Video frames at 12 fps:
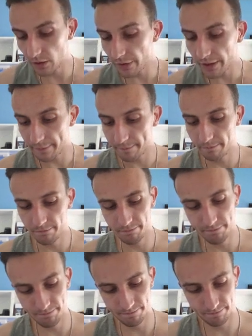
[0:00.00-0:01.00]
Okay,
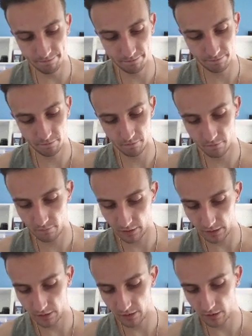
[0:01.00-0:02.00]

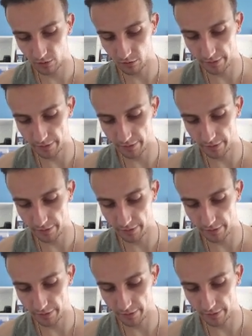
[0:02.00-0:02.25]
so